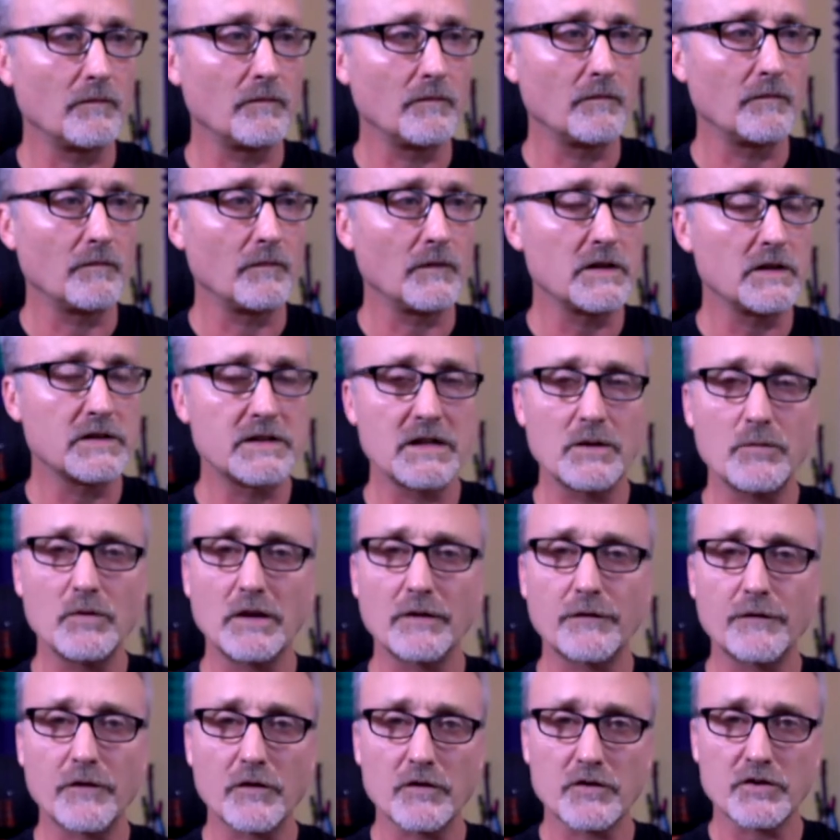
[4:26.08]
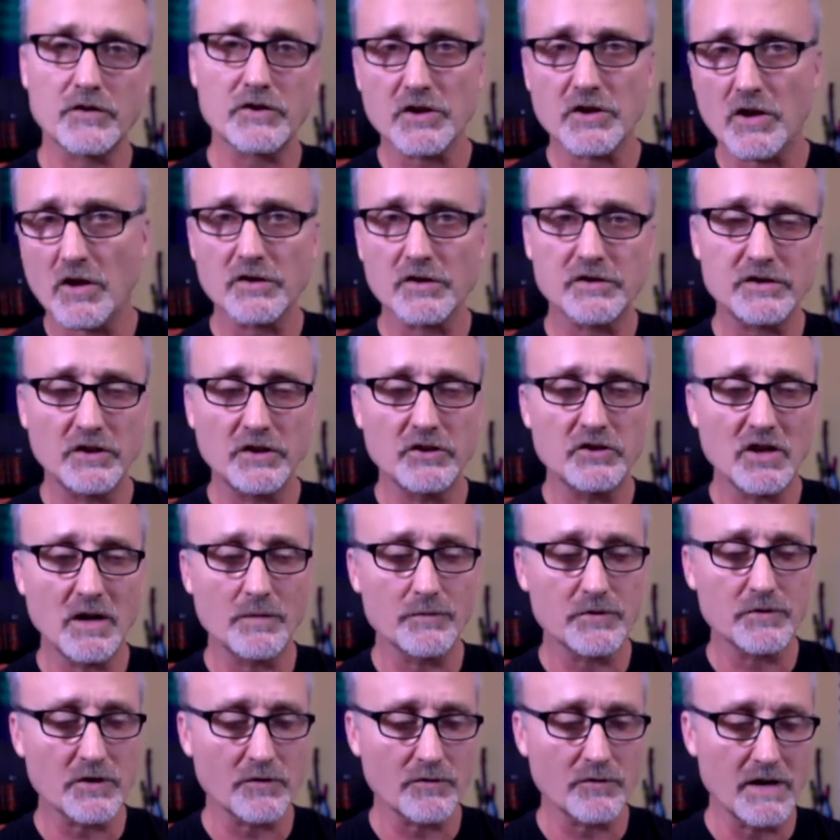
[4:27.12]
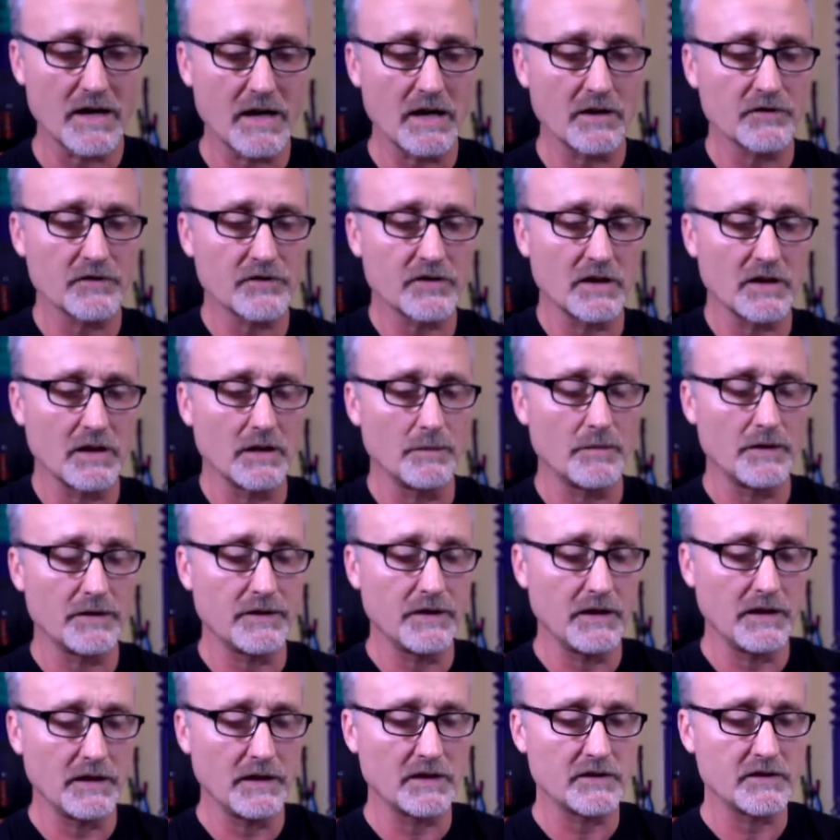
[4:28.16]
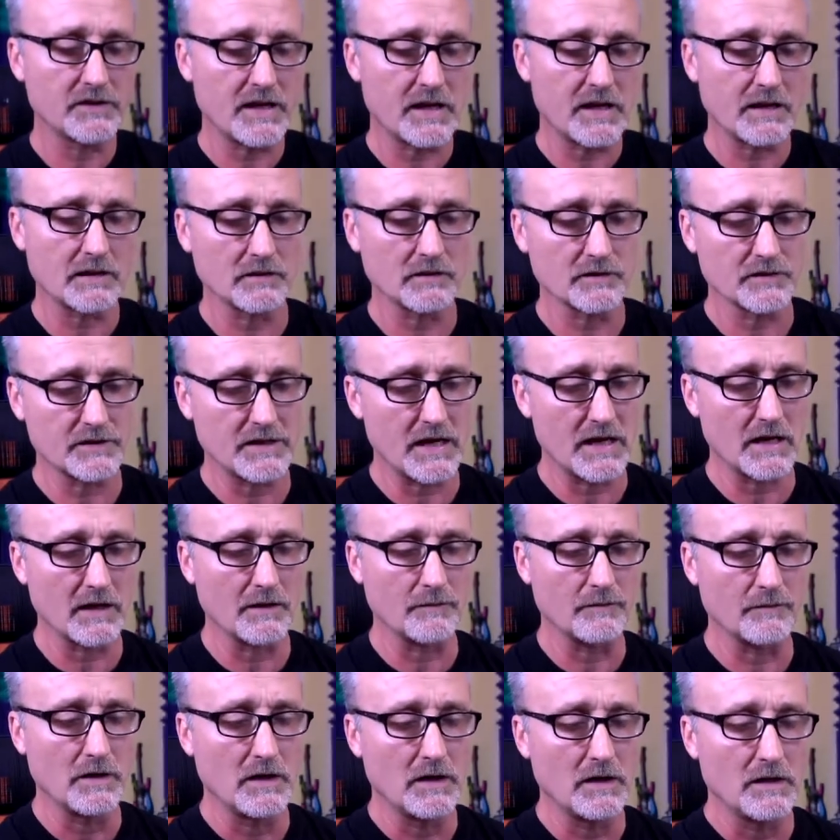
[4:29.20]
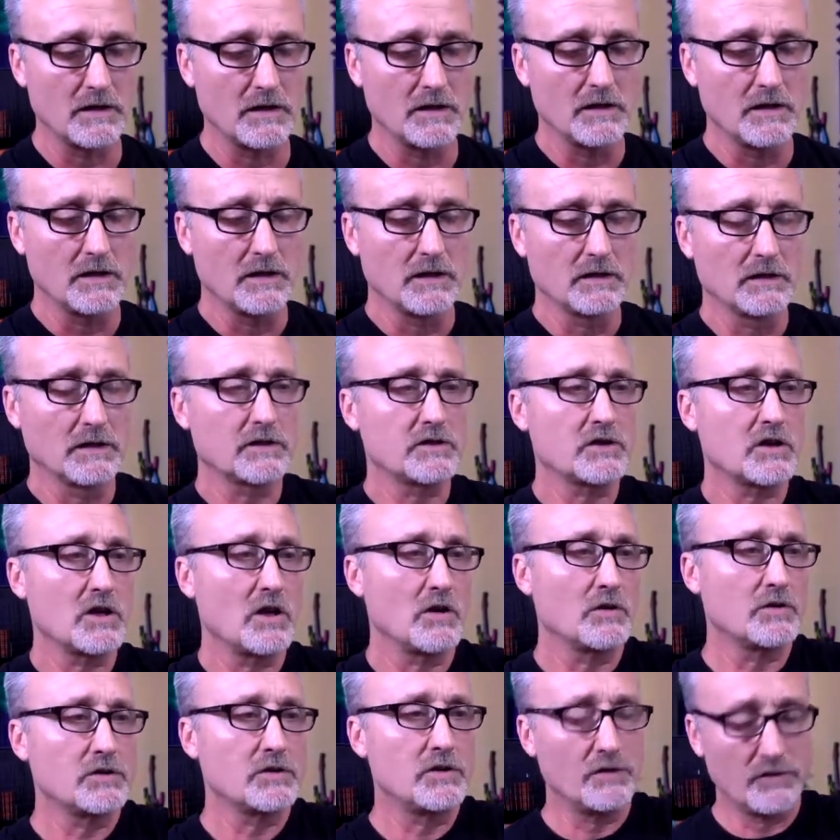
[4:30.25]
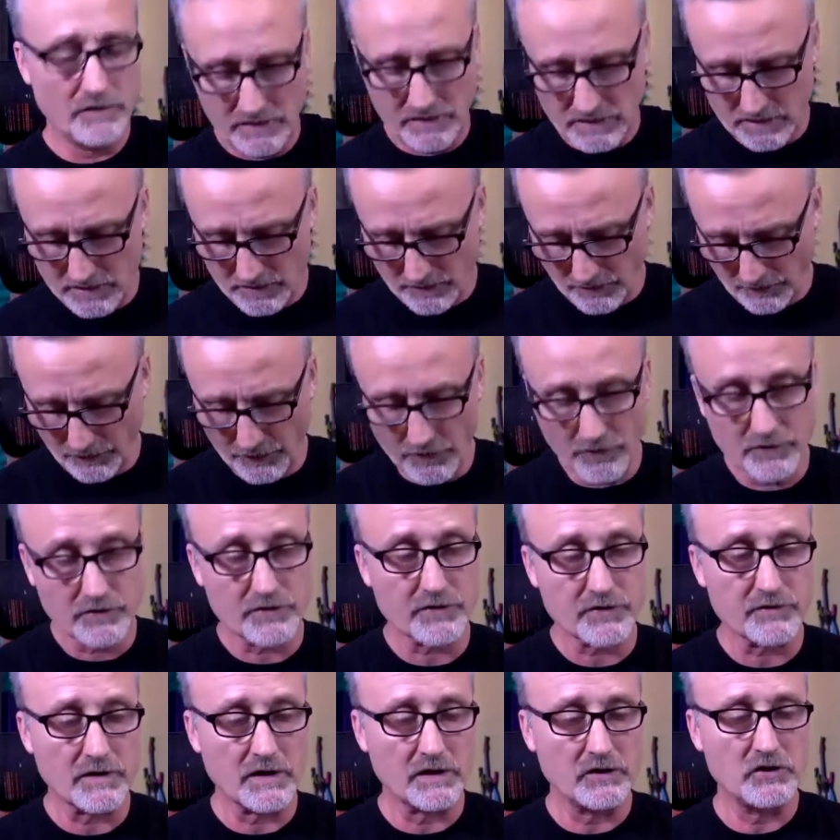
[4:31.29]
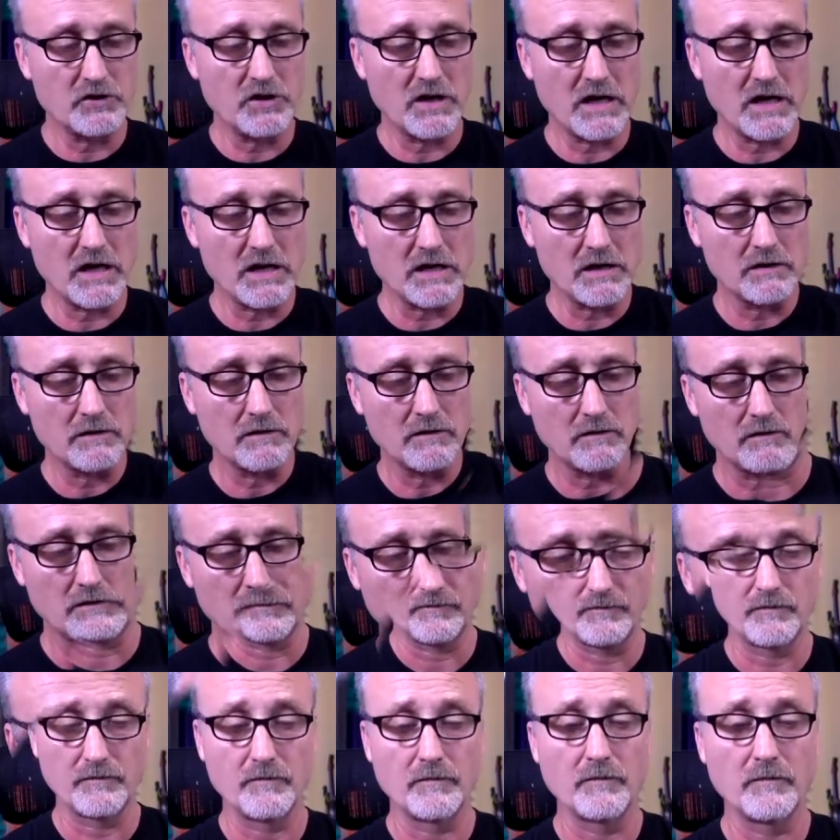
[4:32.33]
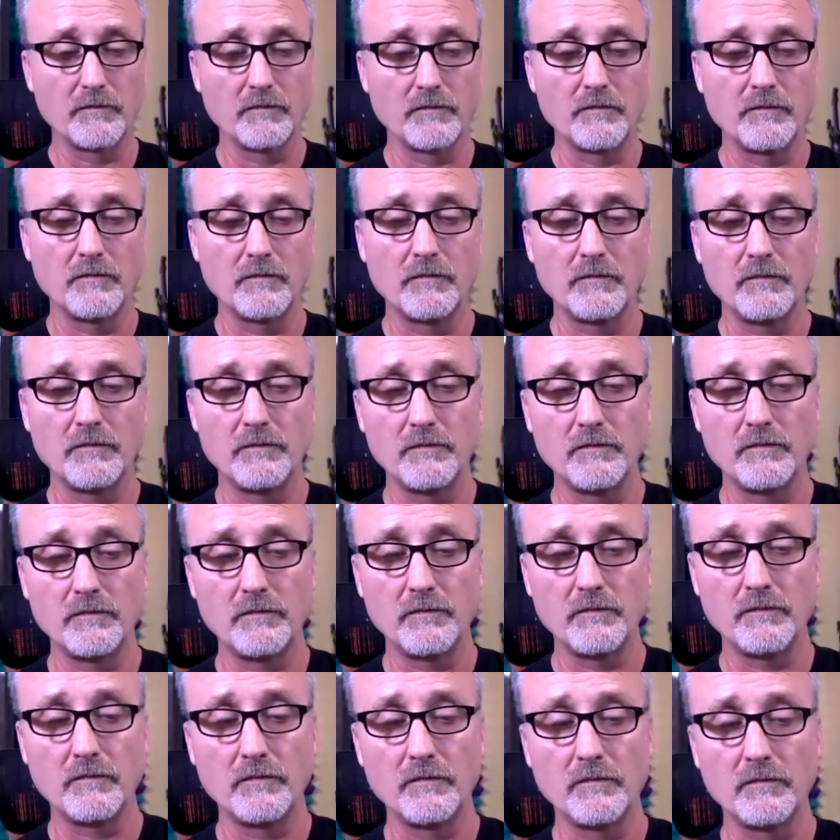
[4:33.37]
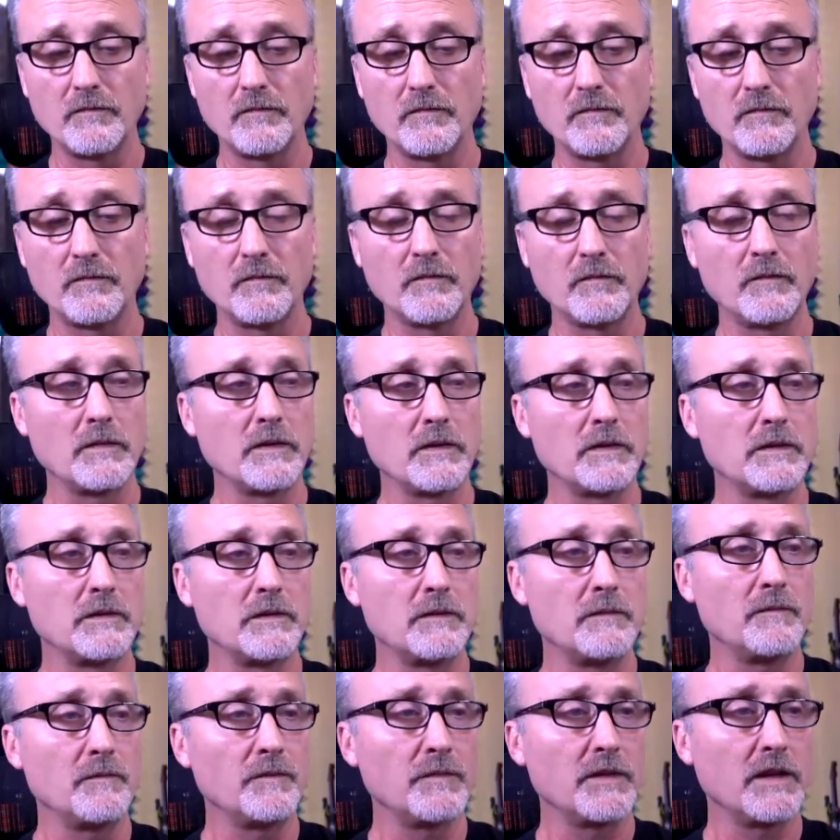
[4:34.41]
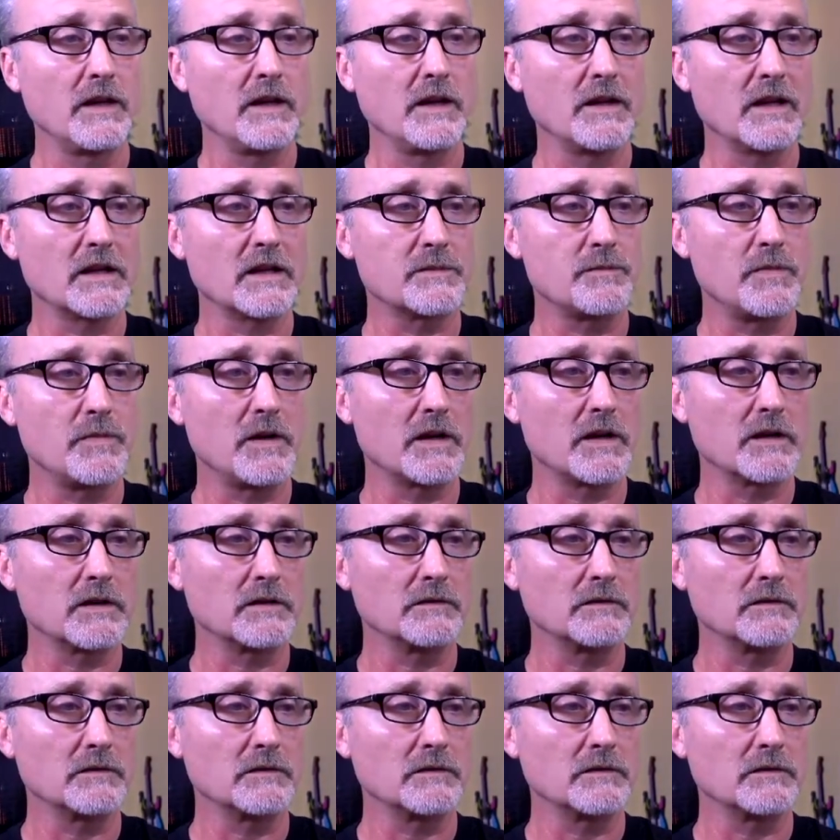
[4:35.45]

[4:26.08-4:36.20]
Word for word: You see, when it first starts, it jumps around some, but then it settles down. Let's go to the third string G. Yeah, that's better.